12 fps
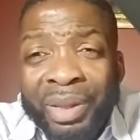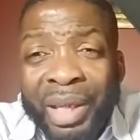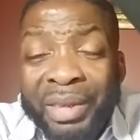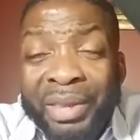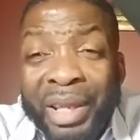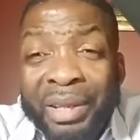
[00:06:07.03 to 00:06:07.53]

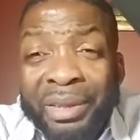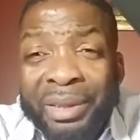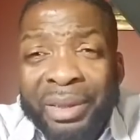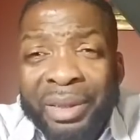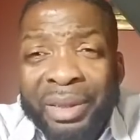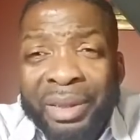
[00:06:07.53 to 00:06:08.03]
and then
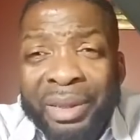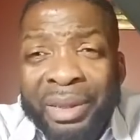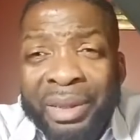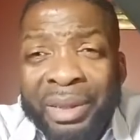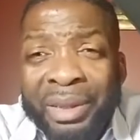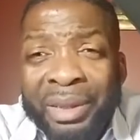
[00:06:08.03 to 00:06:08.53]

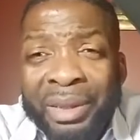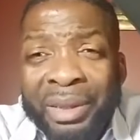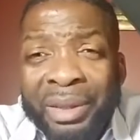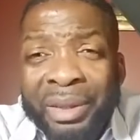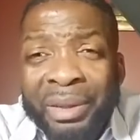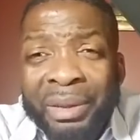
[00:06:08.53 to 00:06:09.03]

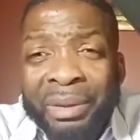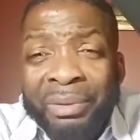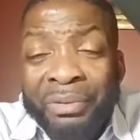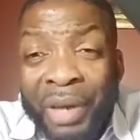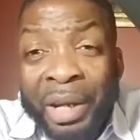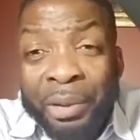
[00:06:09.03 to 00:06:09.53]

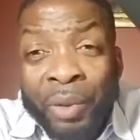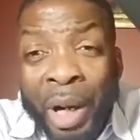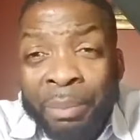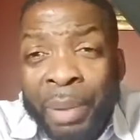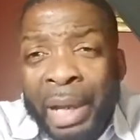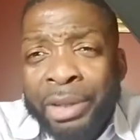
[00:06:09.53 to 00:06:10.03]
fed it
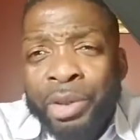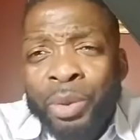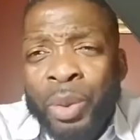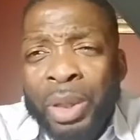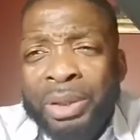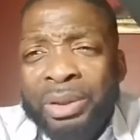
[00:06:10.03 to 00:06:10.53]
right back
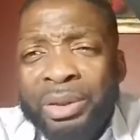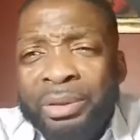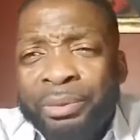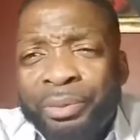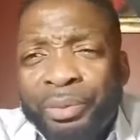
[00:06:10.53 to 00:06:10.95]
to us.